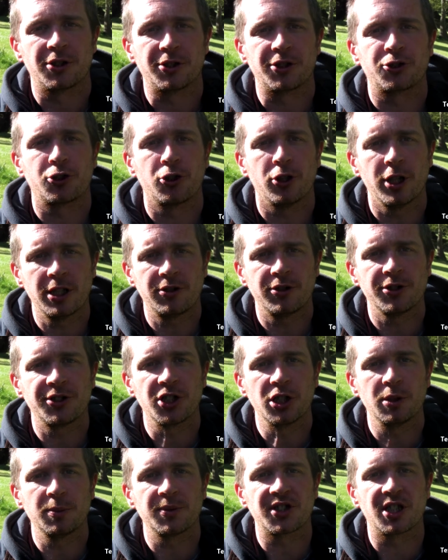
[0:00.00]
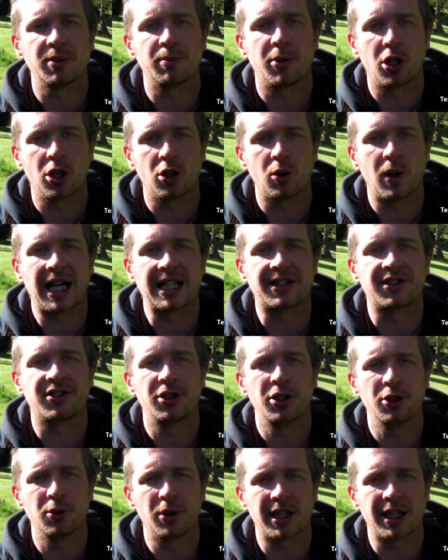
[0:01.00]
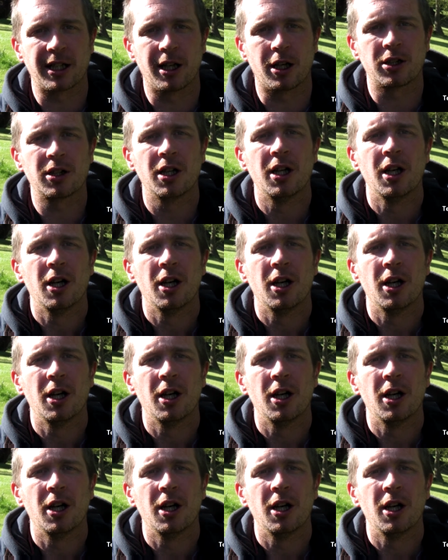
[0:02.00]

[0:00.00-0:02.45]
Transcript: the trial resumes tomorrow at 2 o'clock